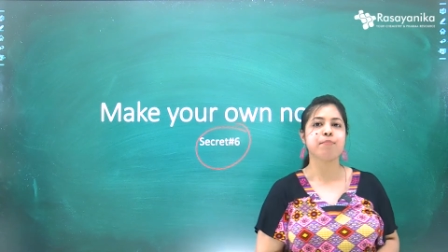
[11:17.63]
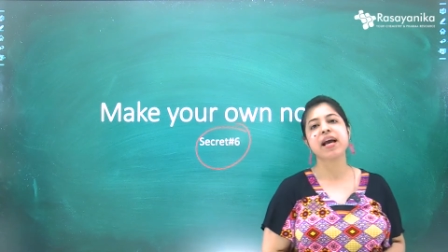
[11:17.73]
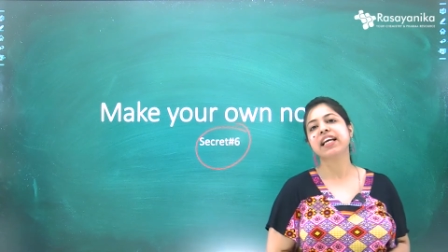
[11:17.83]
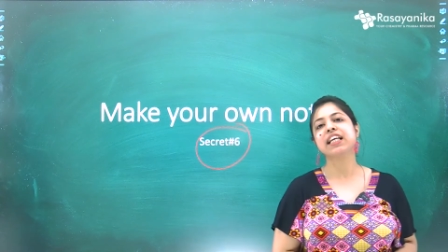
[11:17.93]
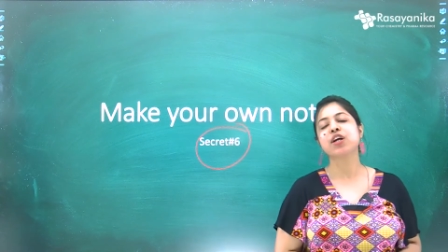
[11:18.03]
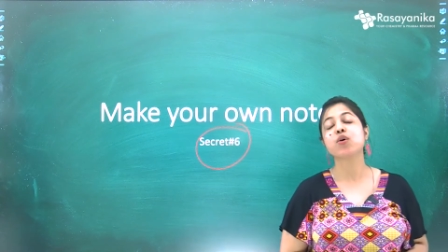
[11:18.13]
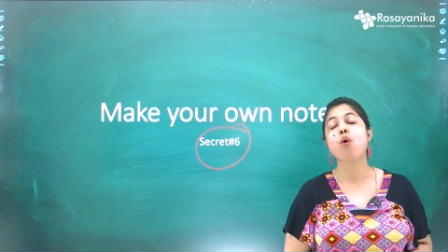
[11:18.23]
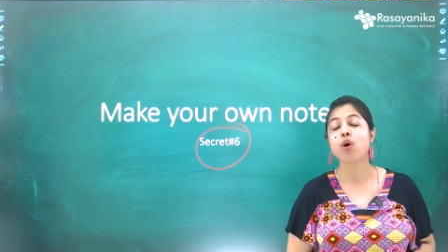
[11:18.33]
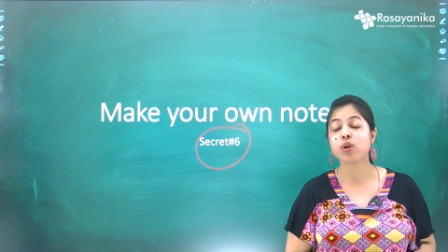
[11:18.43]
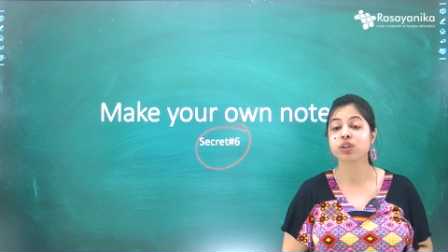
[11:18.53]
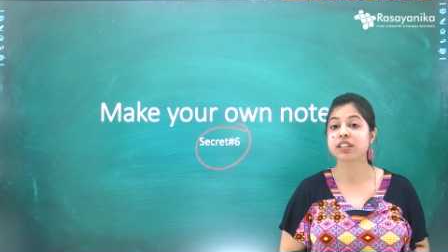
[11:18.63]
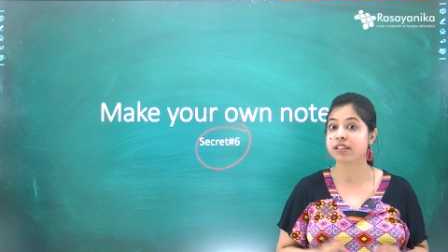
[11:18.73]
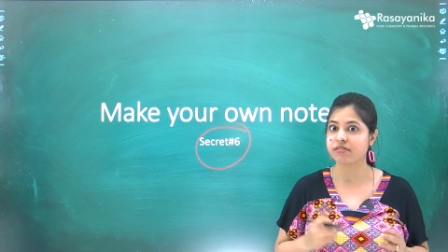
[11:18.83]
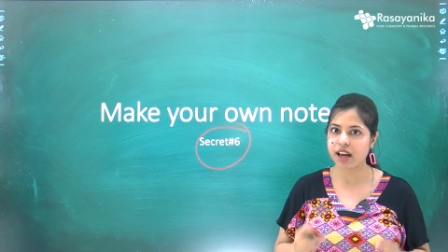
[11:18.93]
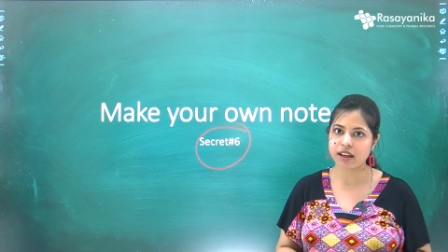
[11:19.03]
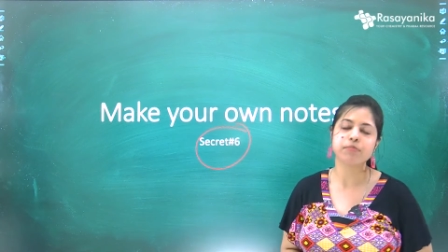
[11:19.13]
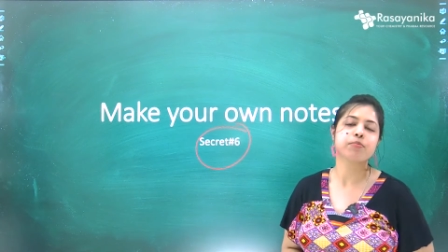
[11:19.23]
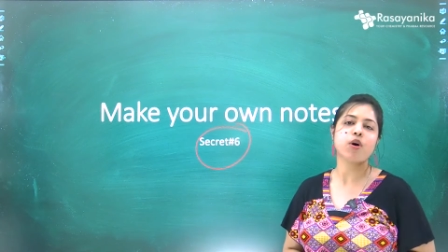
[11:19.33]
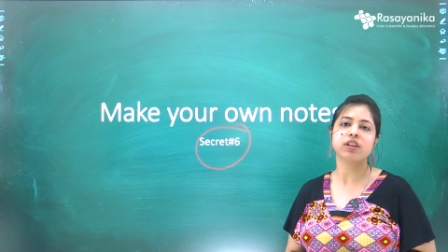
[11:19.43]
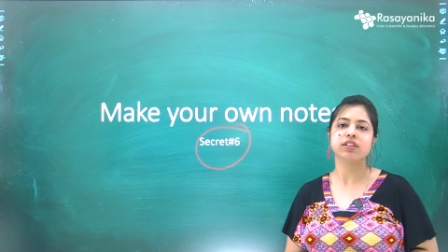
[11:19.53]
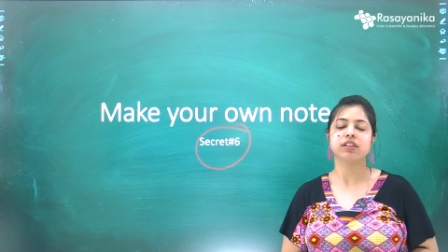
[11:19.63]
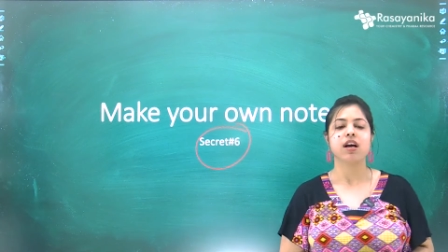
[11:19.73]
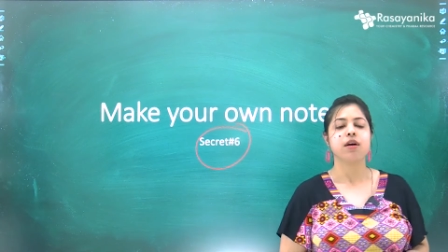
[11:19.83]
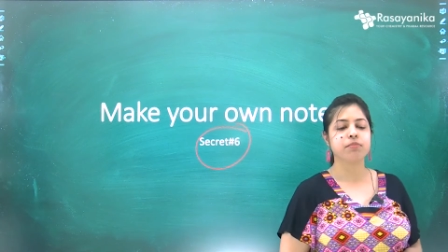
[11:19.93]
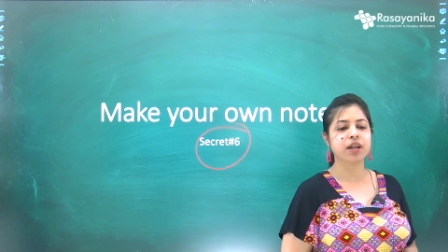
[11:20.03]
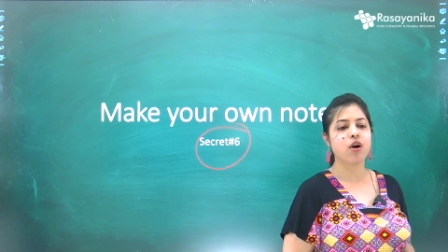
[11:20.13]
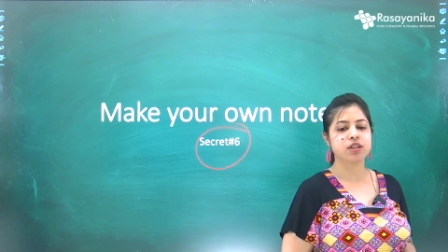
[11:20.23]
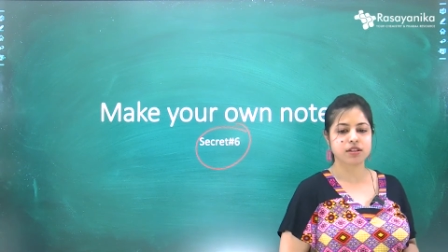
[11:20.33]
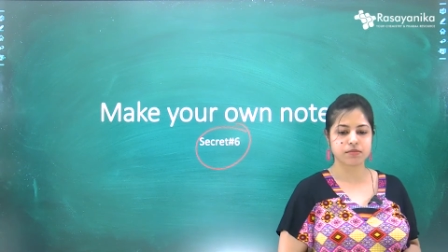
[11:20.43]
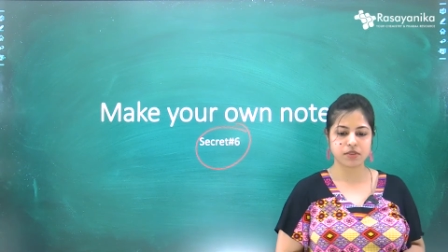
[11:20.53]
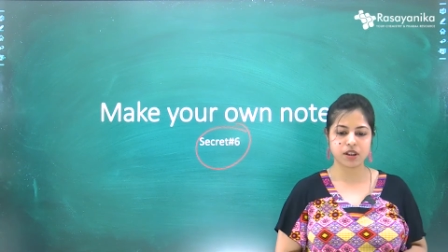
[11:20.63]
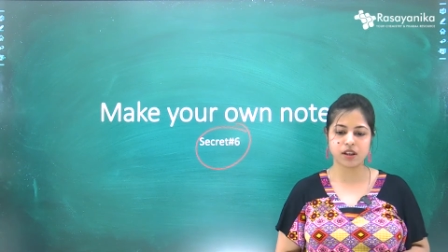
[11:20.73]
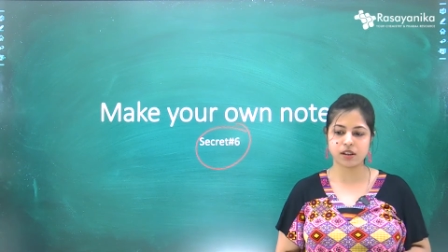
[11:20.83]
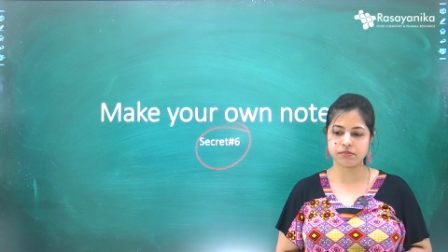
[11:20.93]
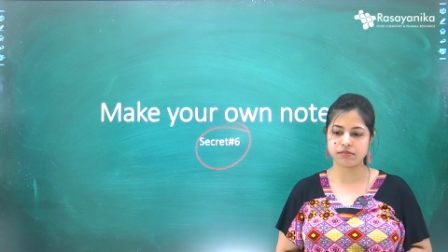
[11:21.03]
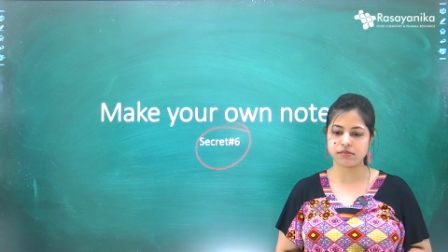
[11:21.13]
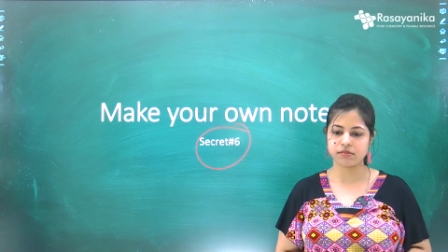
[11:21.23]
Making your own notes is very important because uh,